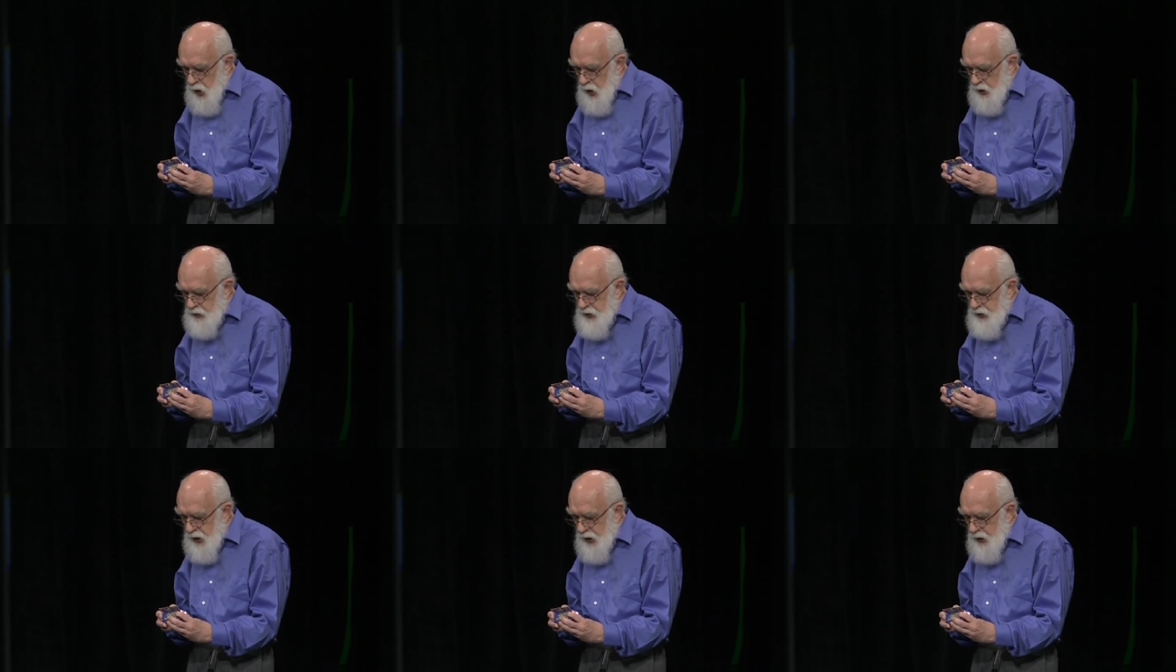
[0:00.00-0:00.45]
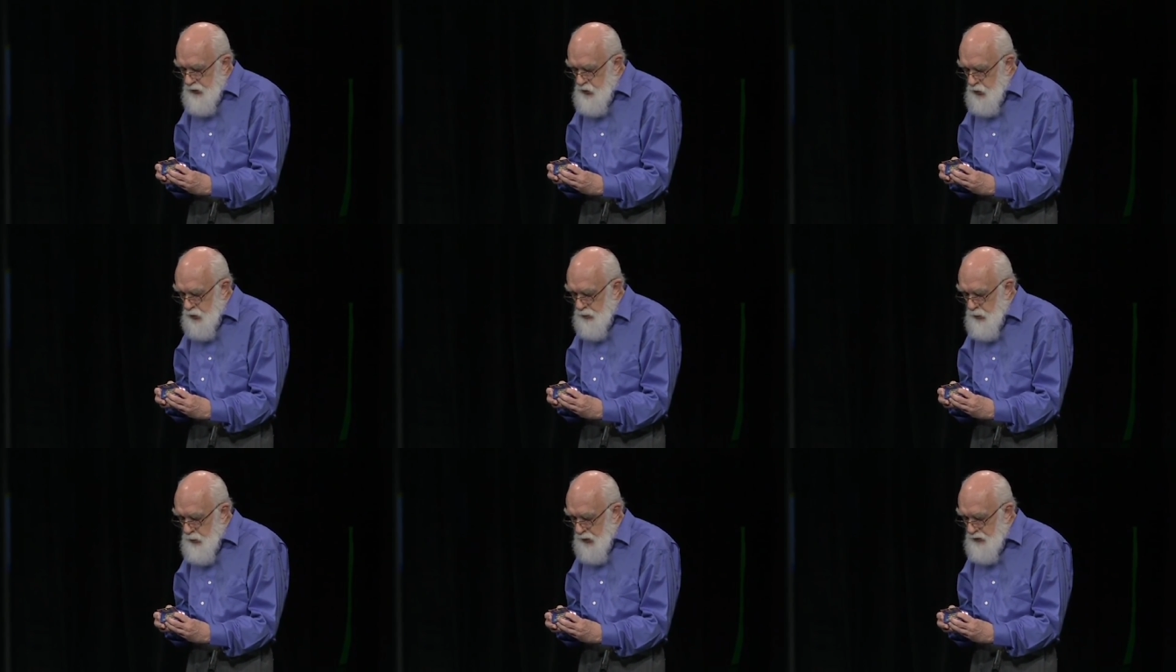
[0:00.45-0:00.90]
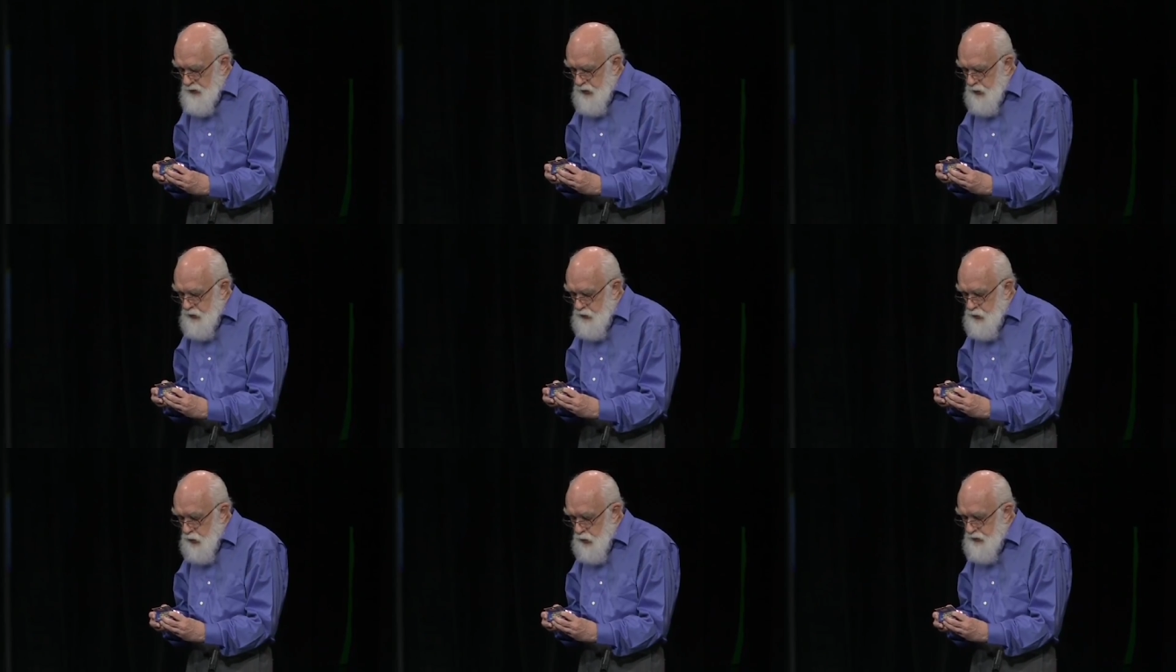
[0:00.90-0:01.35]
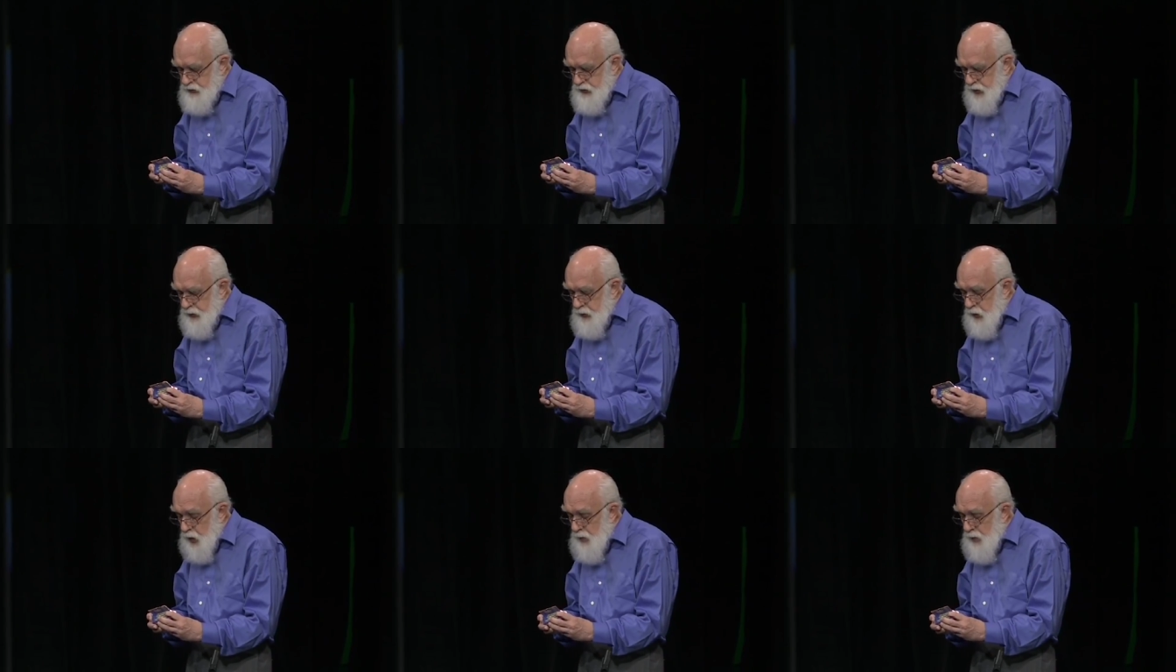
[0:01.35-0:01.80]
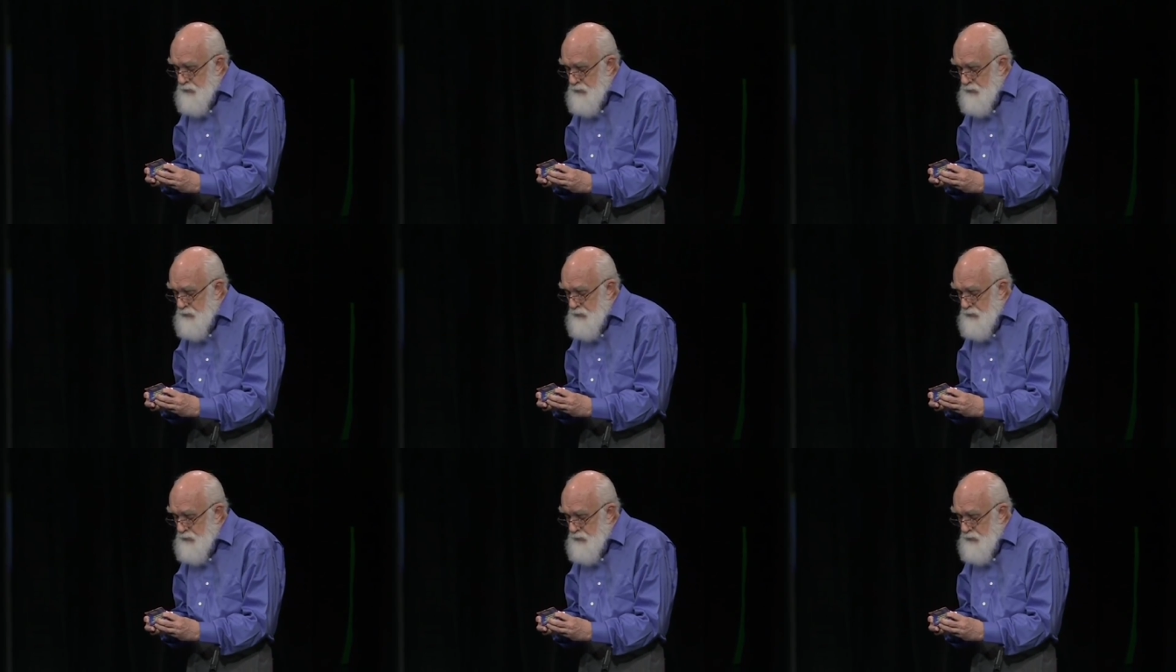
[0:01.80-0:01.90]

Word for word: contact your poison control center